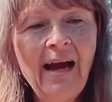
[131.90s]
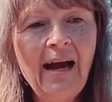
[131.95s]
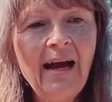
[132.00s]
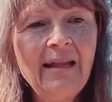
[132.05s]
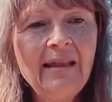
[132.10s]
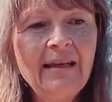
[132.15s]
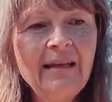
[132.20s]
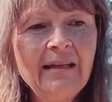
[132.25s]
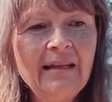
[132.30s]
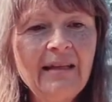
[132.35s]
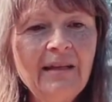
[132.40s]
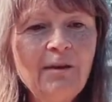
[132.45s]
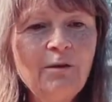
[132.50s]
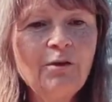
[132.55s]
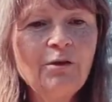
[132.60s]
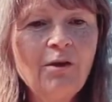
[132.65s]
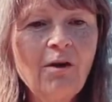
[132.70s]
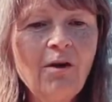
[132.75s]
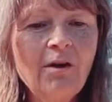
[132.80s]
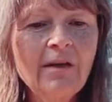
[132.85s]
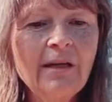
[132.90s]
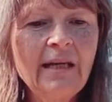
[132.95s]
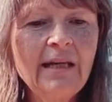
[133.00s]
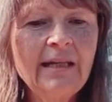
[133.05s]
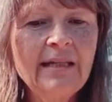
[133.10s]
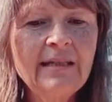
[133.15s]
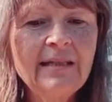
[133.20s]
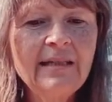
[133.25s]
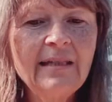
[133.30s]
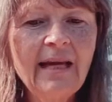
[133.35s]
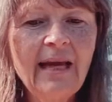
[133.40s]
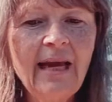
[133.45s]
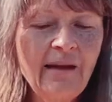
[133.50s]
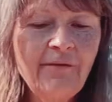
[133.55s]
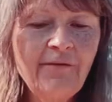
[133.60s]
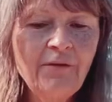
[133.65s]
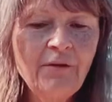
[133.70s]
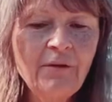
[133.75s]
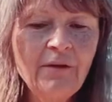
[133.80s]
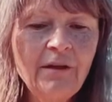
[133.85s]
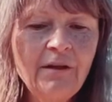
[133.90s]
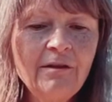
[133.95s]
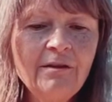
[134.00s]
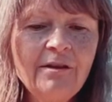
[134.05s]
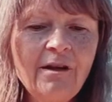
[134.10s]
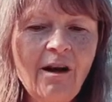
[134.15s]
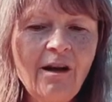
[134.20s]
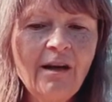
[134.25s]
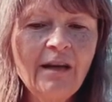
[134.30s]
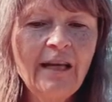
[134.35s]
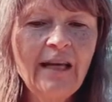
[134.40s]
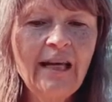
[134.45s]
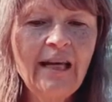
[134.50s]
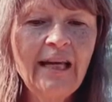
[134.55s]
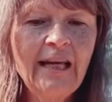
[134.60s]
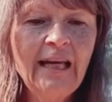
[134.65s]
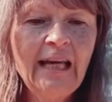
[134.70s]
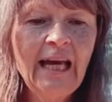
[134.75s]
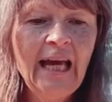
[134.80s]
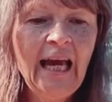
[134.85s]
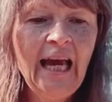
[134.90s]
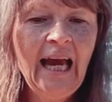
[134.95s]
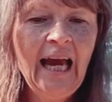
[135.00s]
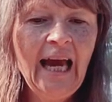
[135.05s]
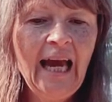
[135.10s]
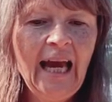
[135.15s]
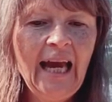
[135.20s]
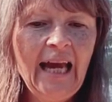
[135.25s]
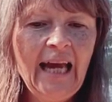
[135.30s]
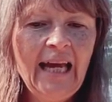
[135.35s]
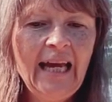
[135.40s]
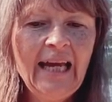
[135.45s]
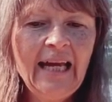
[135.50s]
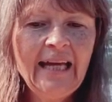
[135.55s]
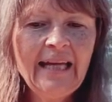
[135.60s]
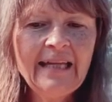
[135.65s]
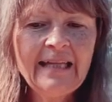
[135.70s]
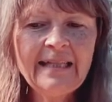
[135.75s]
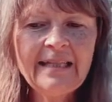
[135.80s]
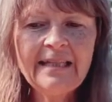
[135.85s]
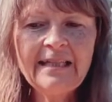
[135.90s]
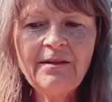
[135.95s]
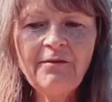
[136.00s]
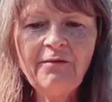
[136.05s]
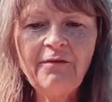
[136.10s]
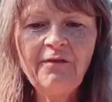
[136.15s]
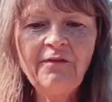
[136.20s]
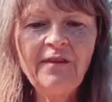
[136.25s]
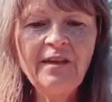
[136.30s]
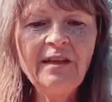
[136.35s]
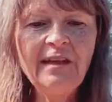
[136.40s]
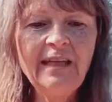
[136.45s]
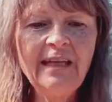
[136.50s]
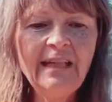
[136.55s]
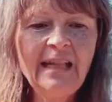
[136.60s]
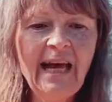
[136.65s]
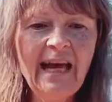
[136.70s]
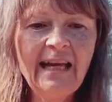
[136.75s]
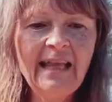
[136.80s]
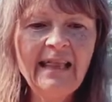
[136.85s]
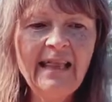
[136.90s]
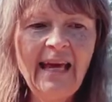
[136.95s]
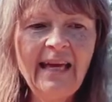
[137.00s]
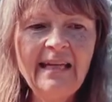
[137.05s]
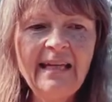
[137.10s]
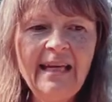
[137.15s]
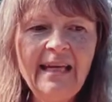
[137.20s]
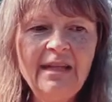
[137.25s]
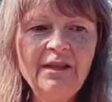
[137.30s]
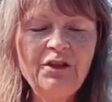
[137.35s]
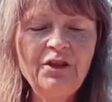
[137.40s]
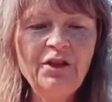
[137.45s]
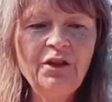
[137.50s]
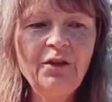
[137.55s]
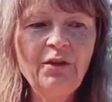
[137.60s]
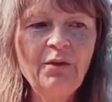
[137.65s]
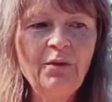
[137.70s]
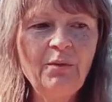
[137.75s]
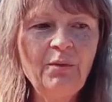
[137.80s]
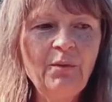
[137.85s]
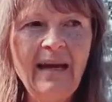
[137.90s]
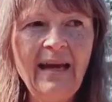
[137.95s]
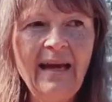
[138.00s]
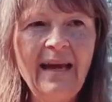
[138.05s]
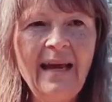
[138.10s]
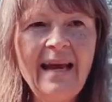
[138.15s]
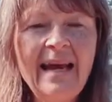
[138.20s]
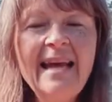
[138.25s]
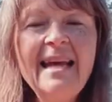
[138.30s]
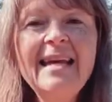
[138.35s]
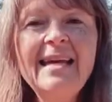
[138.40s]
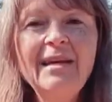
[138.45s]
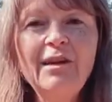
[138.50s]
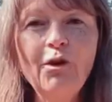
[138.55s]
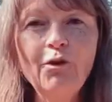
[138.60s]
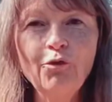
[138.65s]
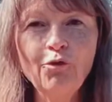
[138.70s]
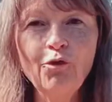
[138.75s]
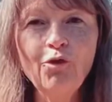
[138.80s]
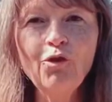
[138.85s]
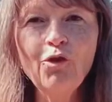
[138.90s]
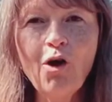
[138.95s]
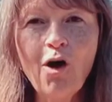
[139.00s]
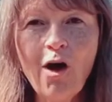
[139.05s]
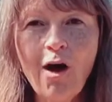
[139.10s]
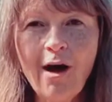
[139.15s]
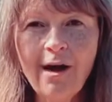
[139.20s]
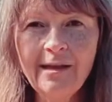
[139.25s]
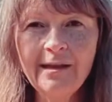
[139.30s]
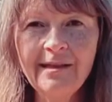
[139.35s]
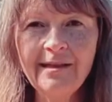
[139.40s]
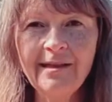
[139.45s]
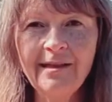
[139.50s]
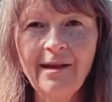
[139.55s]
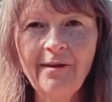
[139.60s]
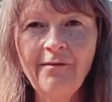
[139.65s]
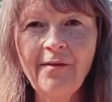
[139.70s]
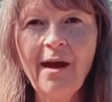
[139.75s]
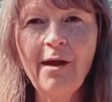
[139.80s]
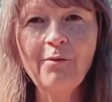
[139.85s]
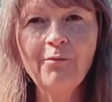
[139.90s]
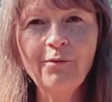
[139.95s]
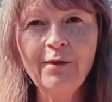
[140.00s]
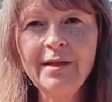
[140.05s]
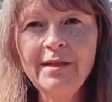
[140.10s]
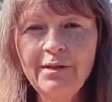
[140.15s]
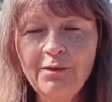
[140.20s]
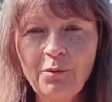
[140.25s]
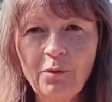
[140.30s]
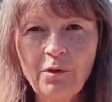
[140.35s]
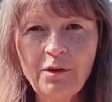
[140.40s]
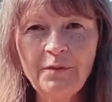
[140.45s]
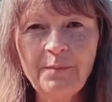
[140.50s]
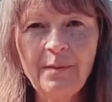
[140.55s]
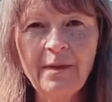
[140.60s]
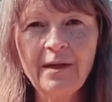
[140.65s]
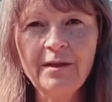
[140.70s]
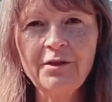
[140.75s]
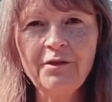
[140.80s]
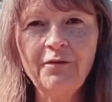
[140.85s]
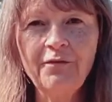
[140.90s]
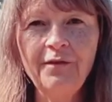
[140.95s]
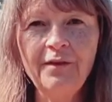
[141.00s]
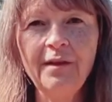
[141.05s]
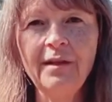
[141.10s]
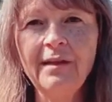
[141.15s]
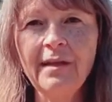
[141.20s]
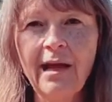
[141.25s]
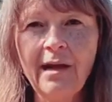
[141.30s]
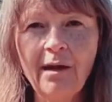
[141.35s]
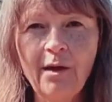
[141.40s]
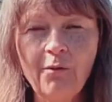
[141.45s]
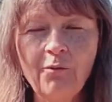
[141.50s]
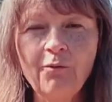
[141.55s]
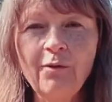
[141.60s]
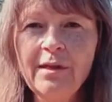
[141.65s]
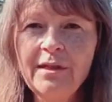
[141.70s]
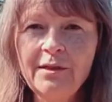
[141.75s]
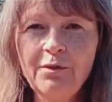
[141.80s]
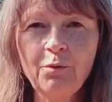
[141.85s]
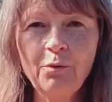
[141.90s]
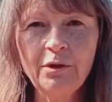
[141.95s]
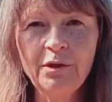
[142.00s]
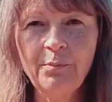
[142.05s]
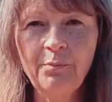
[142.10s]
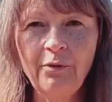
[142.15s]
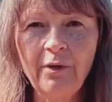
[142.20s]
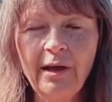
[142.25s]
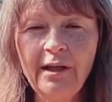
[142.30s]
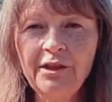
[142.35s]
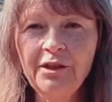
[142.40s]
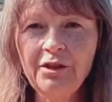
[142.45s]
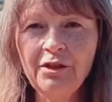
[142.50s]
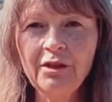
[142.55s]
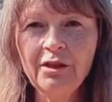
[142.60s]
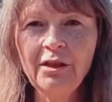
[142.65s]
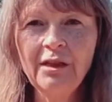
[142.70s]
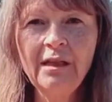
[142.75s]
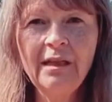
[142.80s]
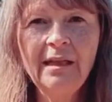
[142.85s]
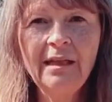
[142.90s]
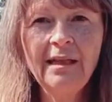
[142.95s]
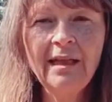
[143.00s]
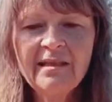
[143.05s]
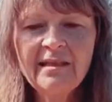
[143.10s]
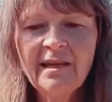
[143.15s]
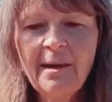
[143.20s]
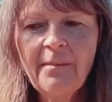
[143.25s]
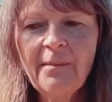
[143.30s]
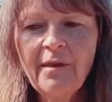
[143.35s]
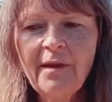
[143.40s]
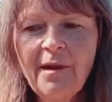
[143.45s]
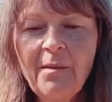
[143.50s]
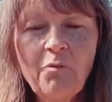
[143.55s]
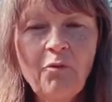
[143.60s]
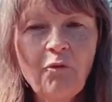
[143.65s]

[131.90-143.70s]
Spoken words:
than little donkeys. If your little donkey is feeling like they need to eat lots of that resource because they're feeling like a resource pressure, some of them